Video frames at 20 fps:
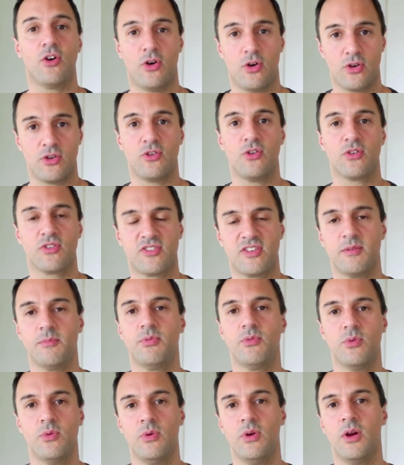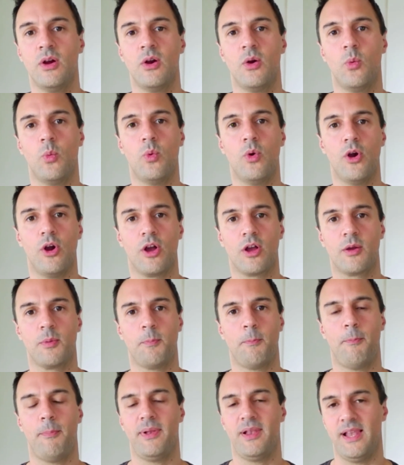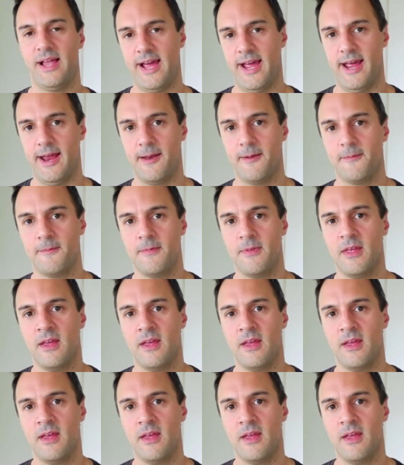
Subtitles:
on your simple work plan.